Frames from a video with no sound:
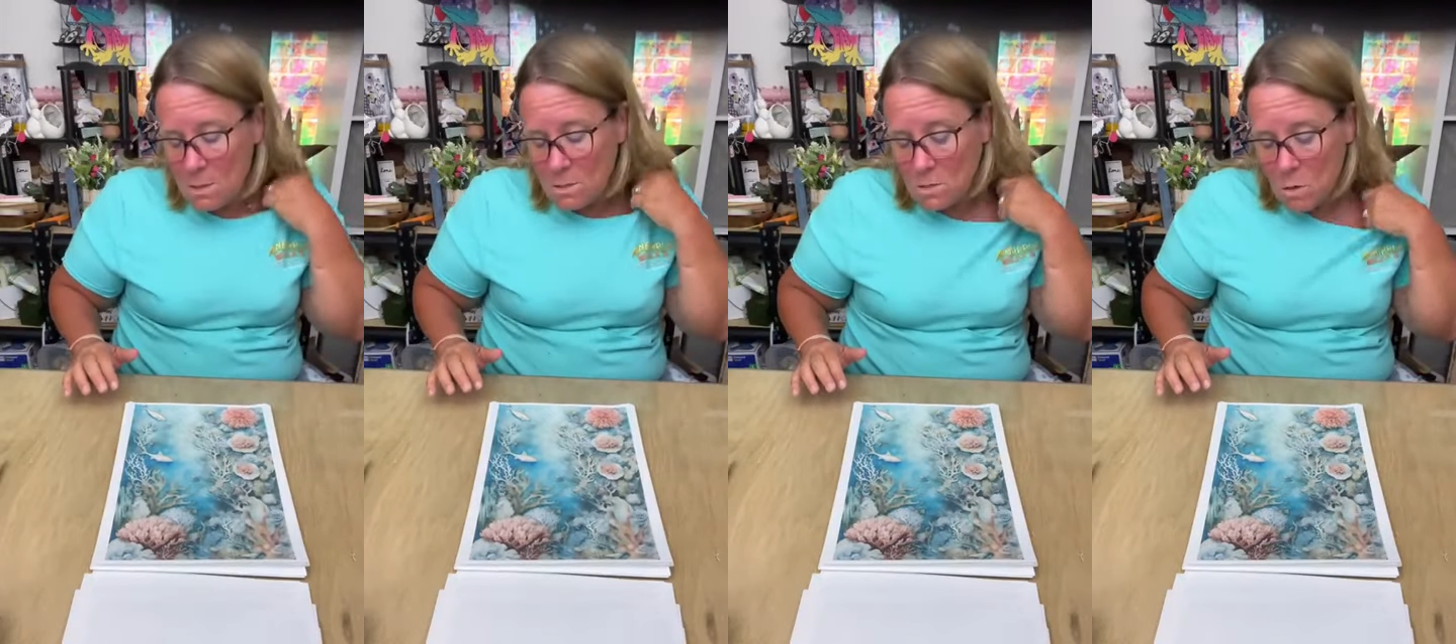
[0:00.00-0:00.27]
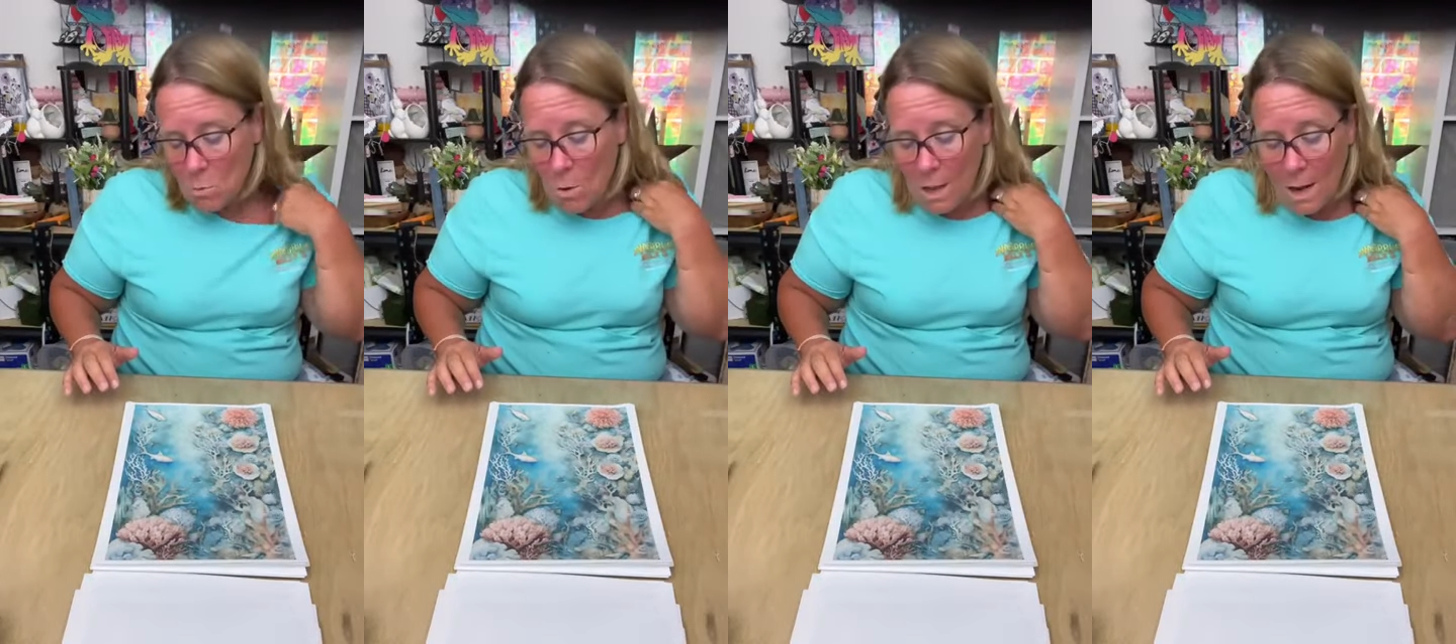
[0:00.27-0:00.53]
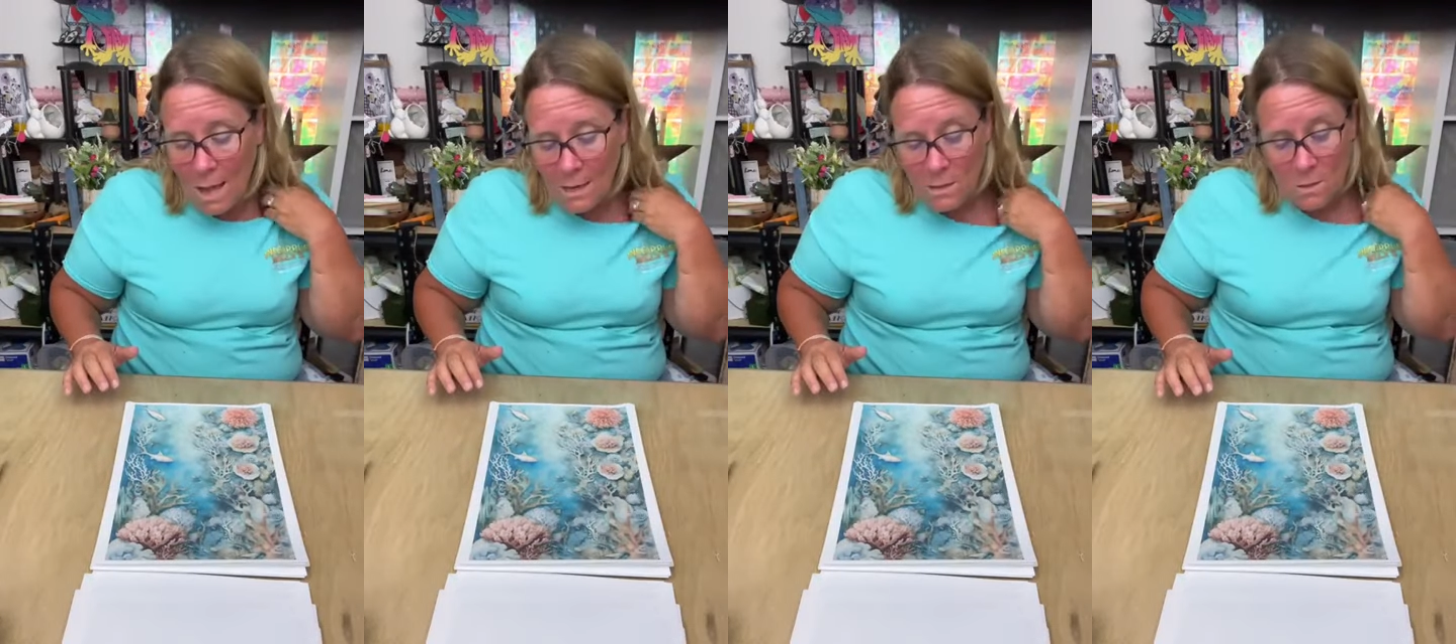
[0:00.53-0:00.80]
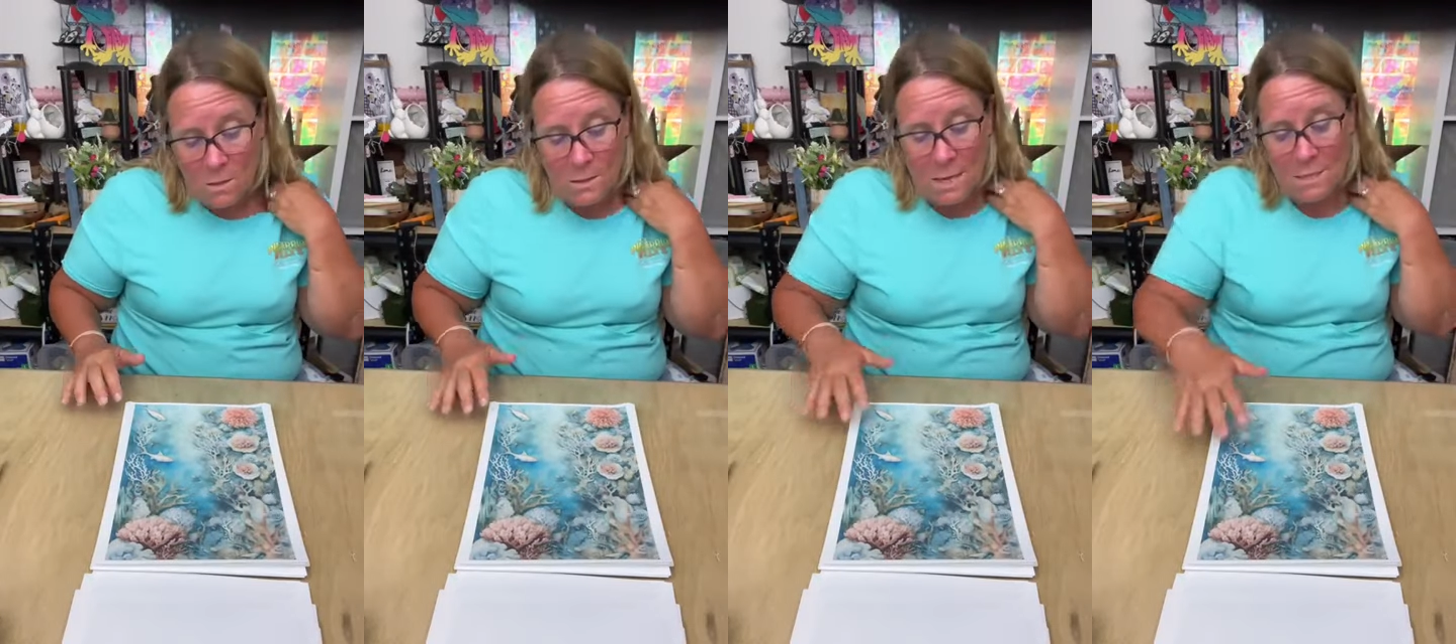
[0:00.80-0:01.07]
So what I
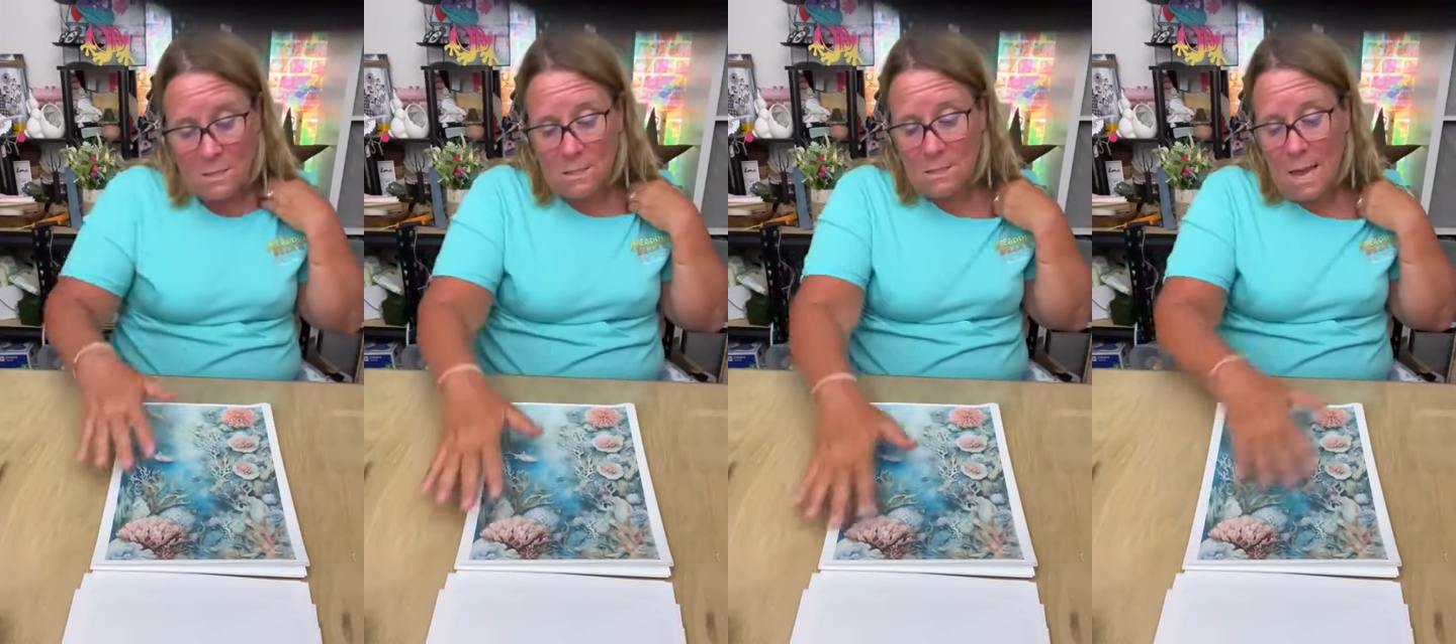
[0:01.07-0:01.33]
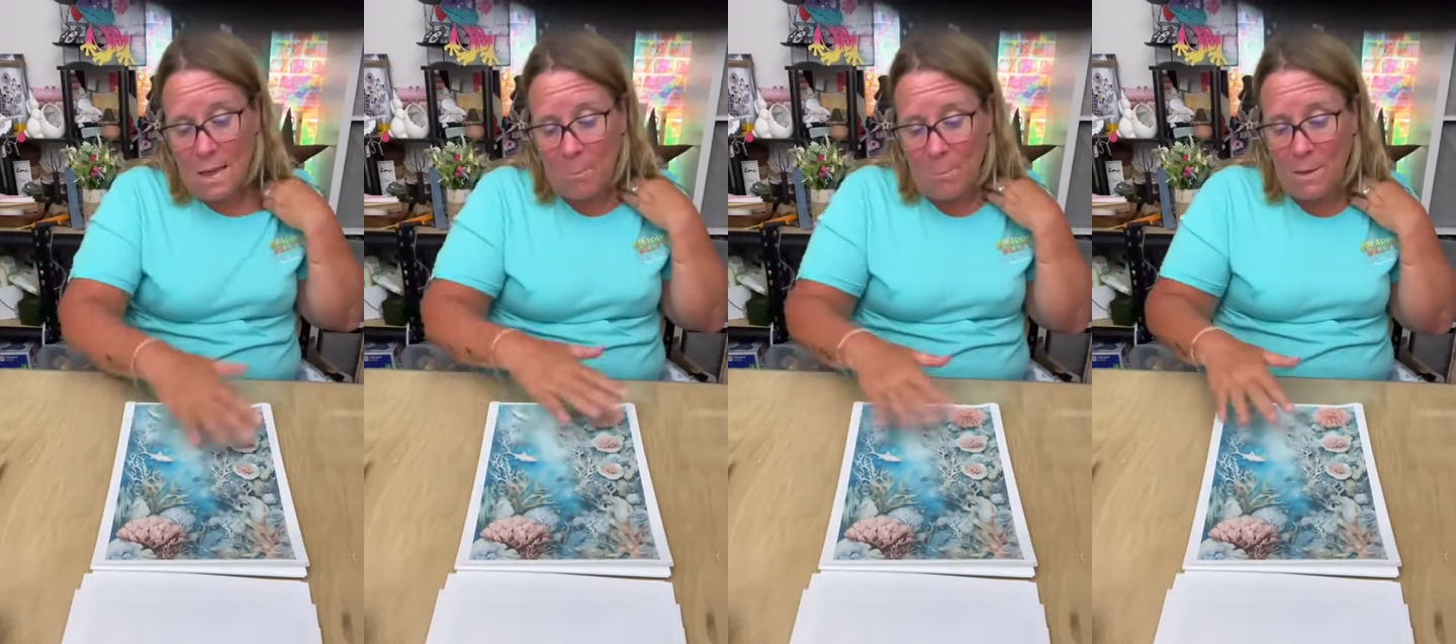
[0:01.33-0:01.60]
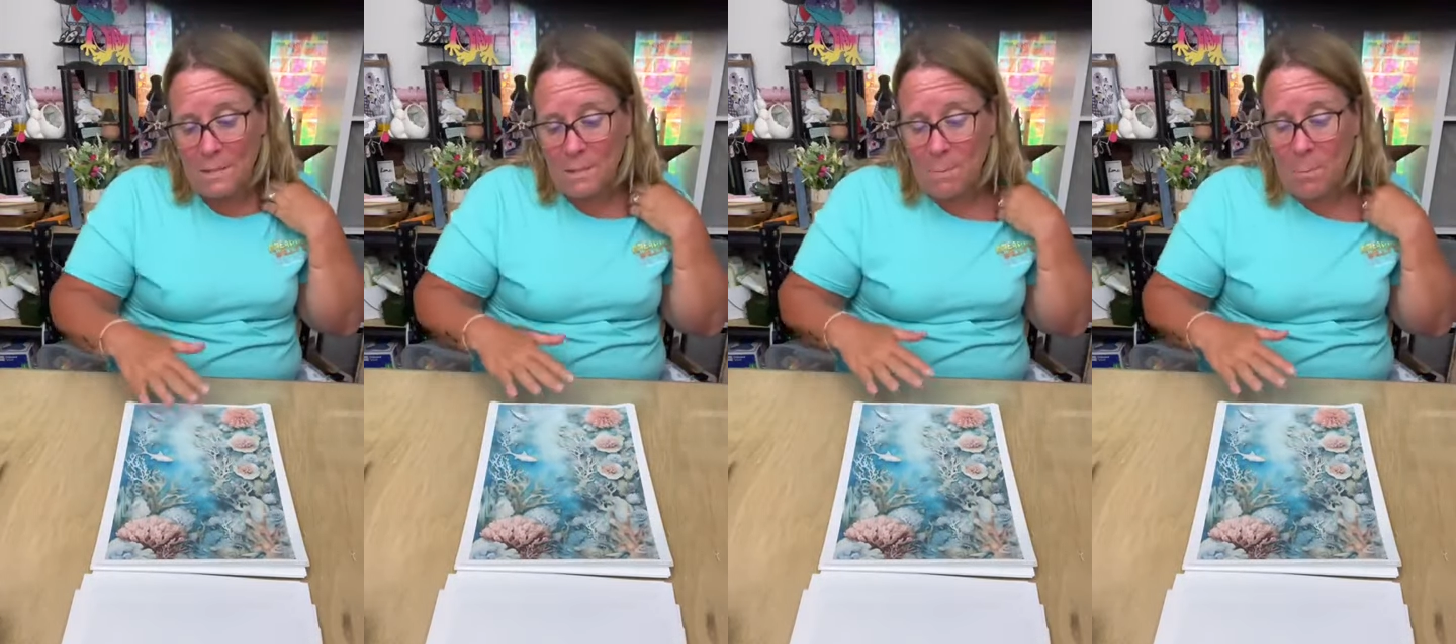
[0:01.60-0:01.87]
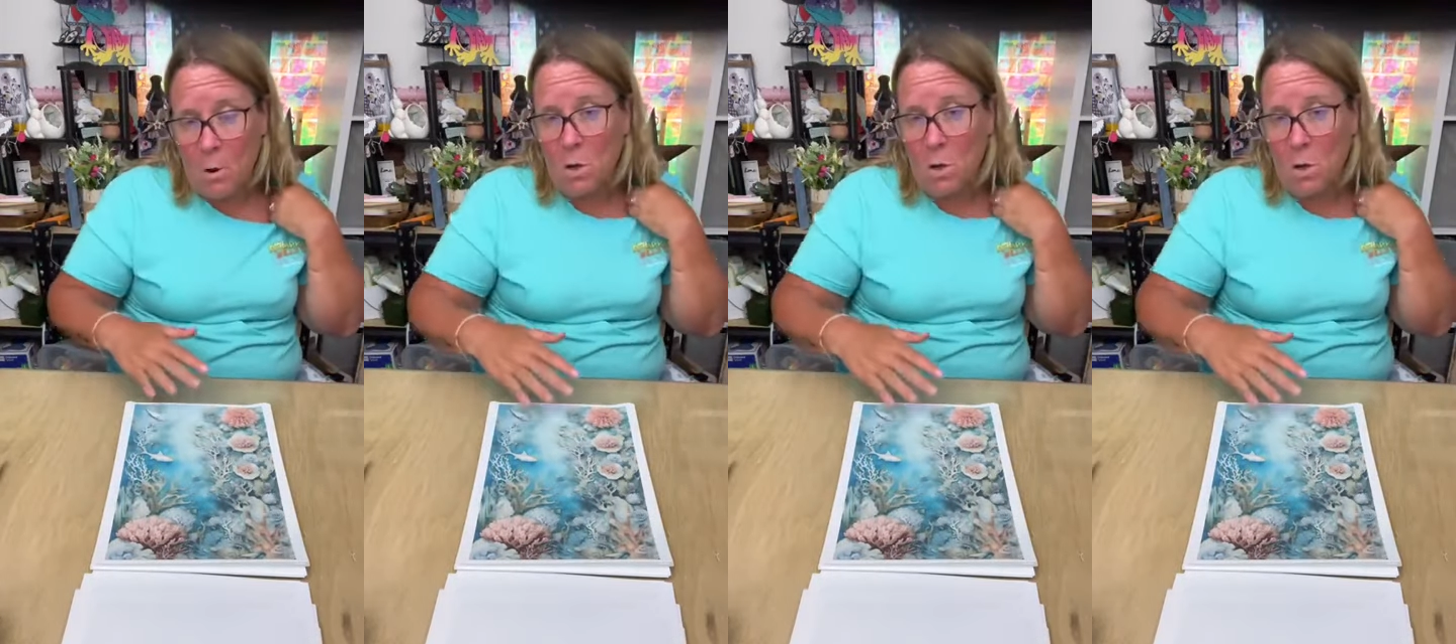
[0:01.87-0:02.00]
do is I just take a piece